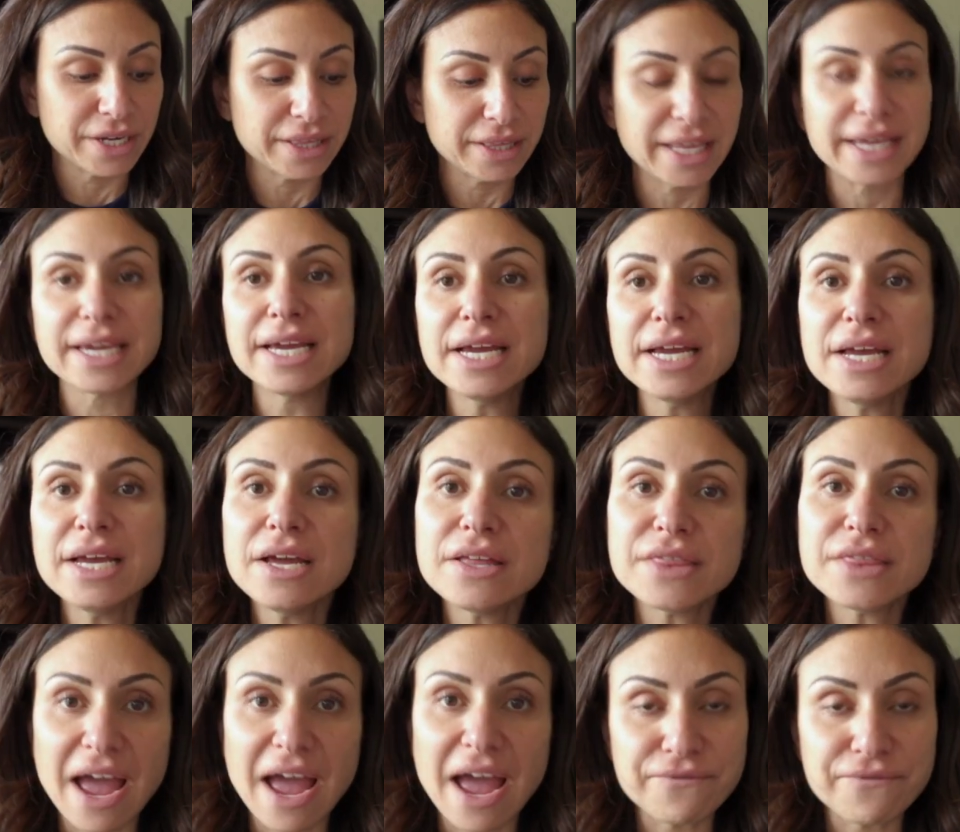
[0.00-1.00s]
Like,
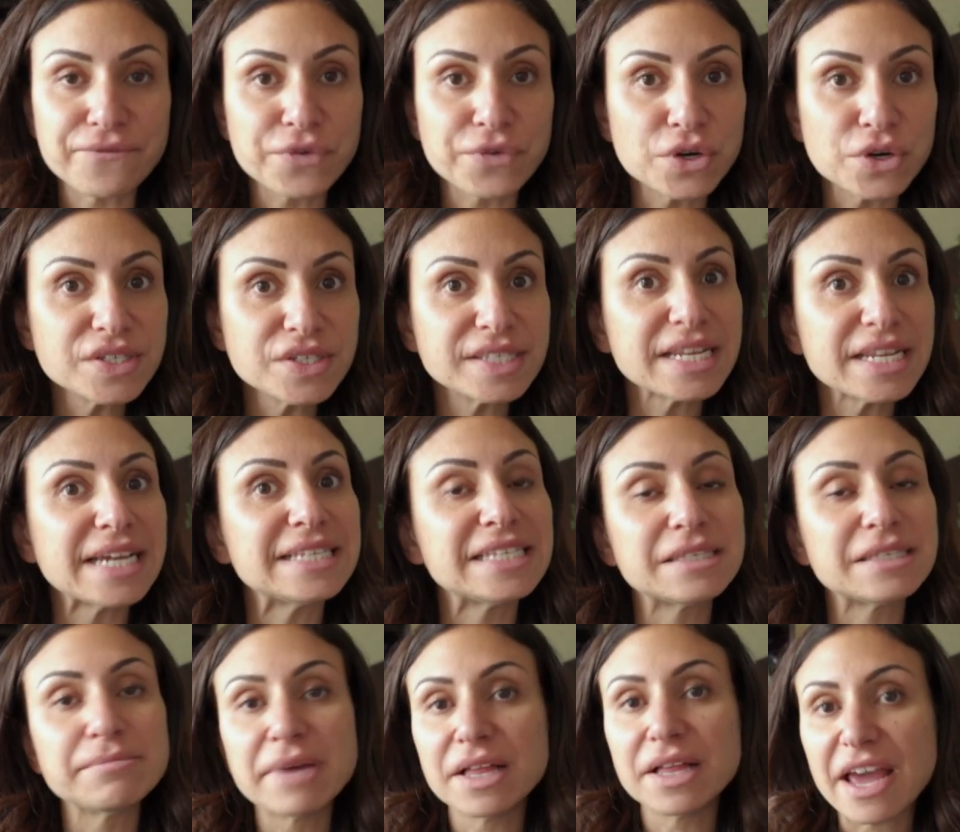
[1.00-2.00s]
at first, I
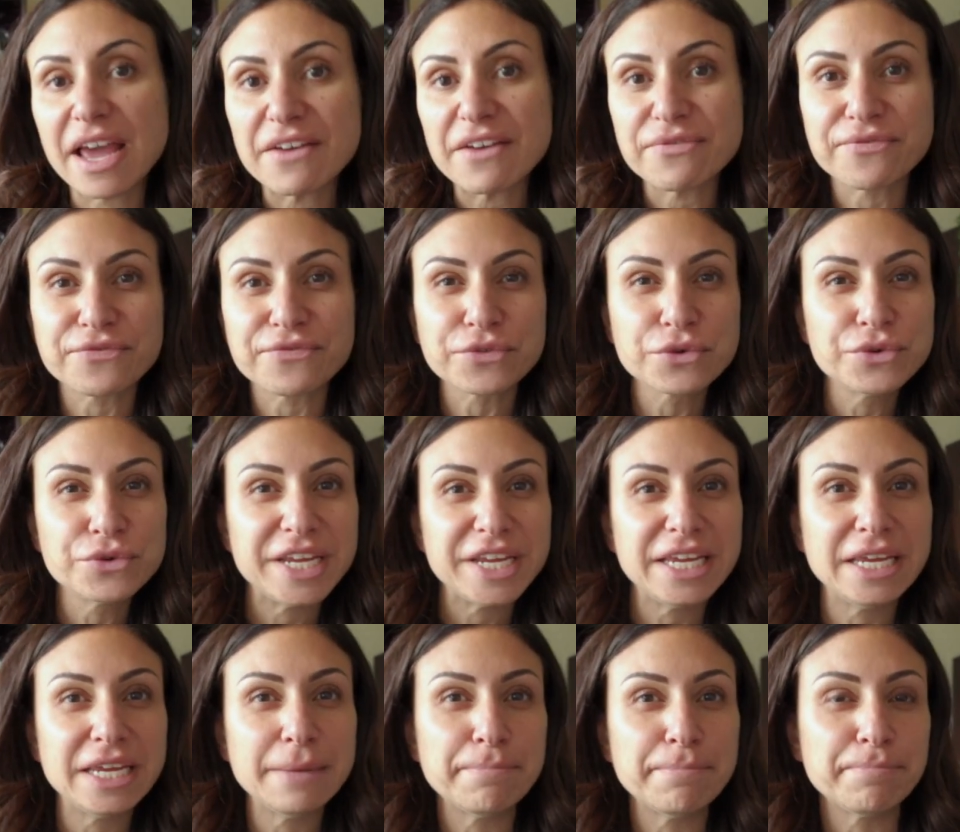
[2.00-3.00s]
smell that
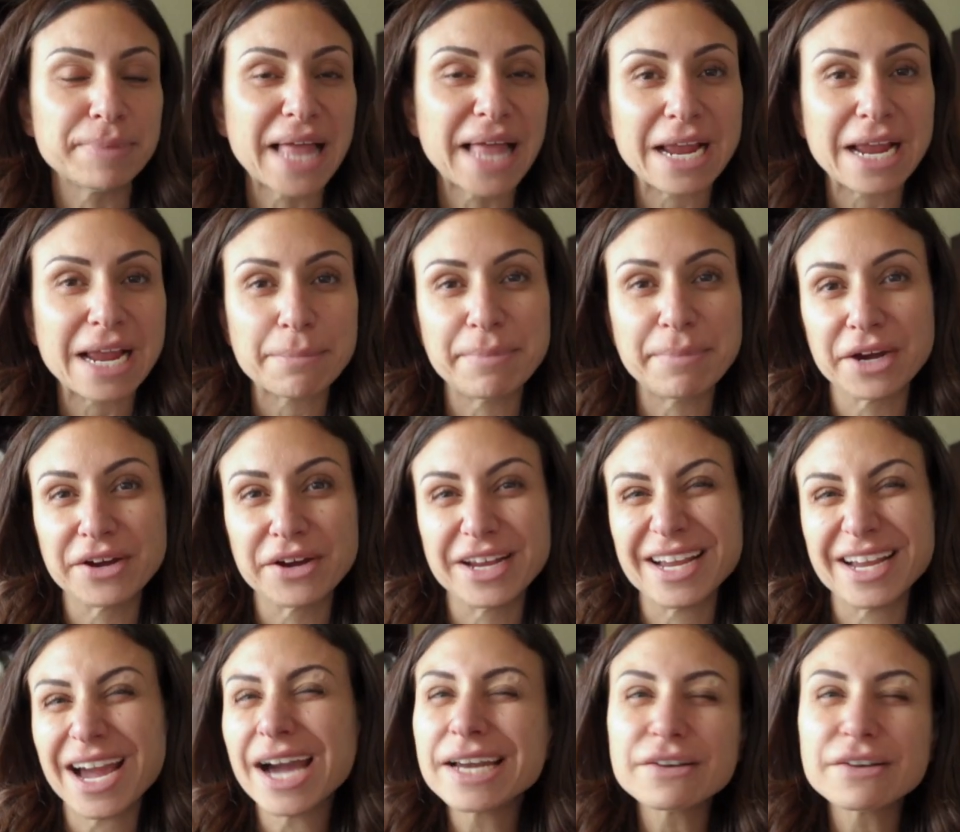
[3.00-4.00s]
fruity blackberry,
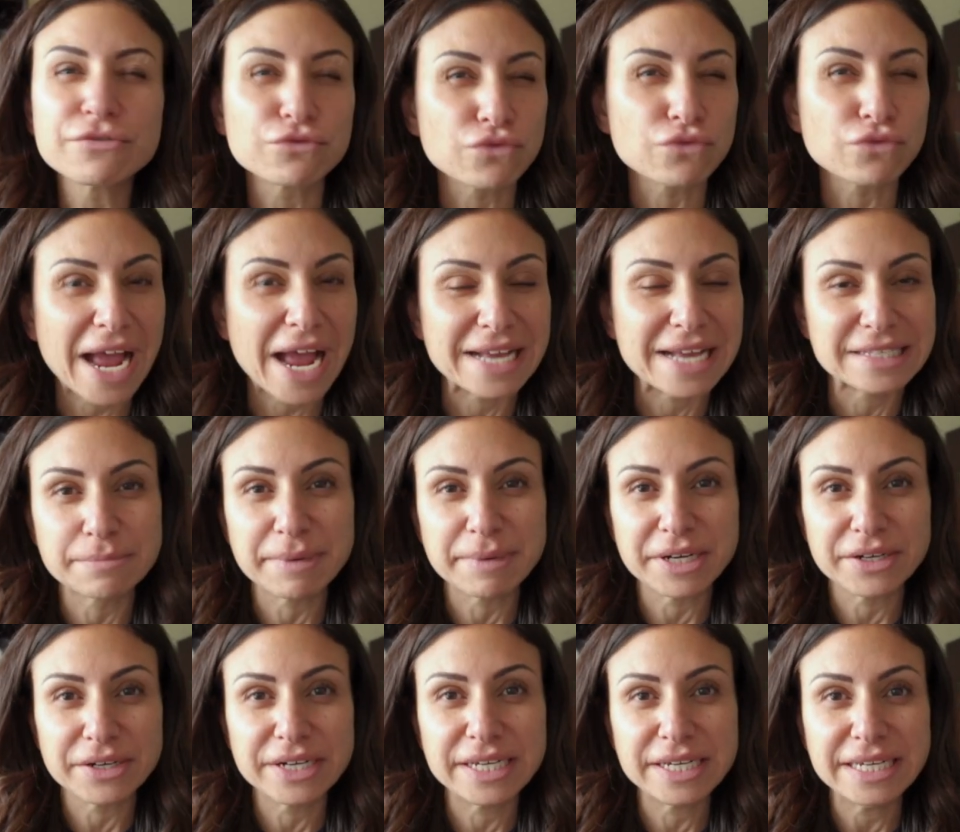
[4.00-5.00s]
kind of
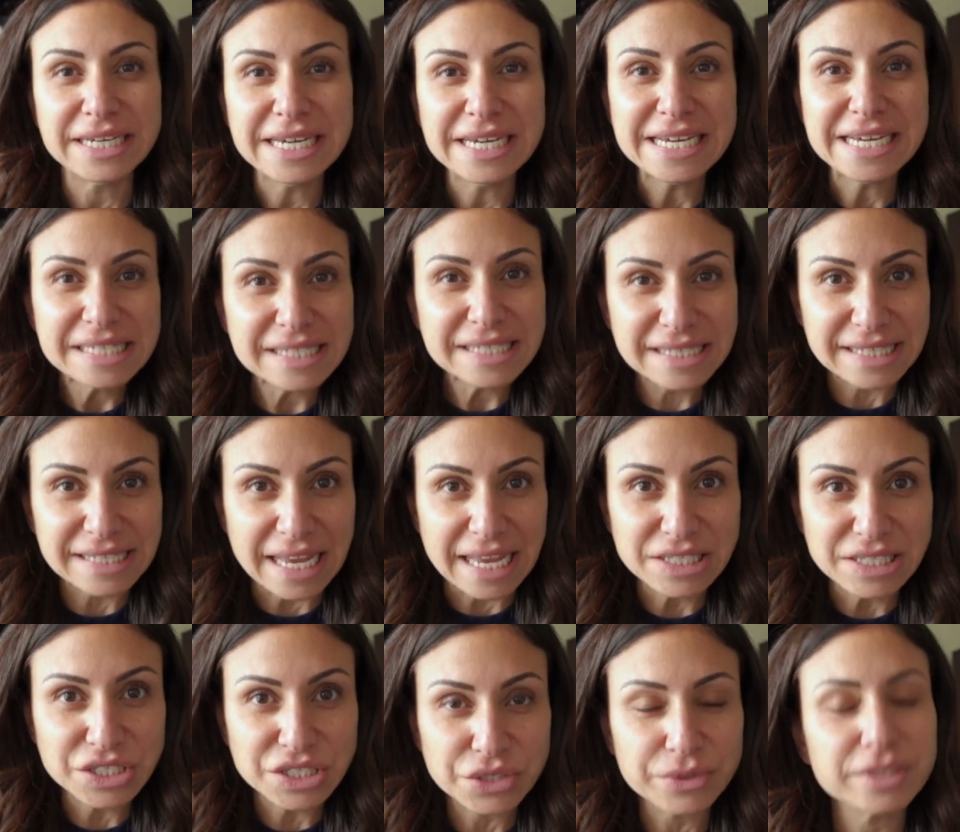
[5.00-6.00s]
raspberry scent
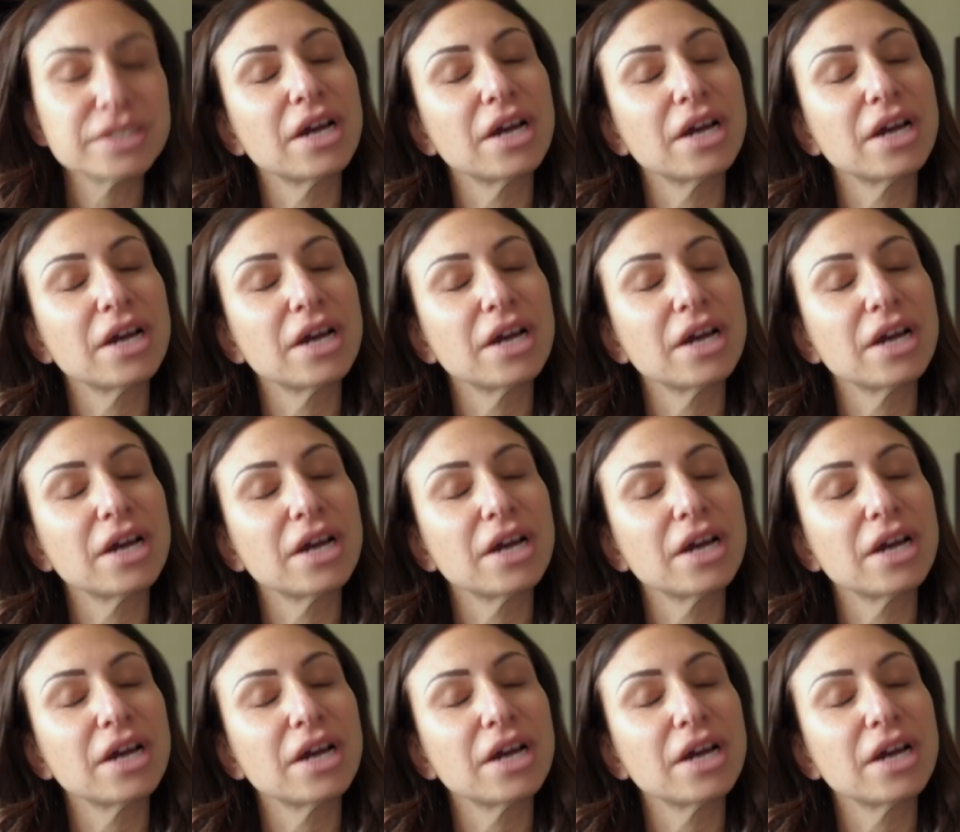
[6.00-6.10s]
to it.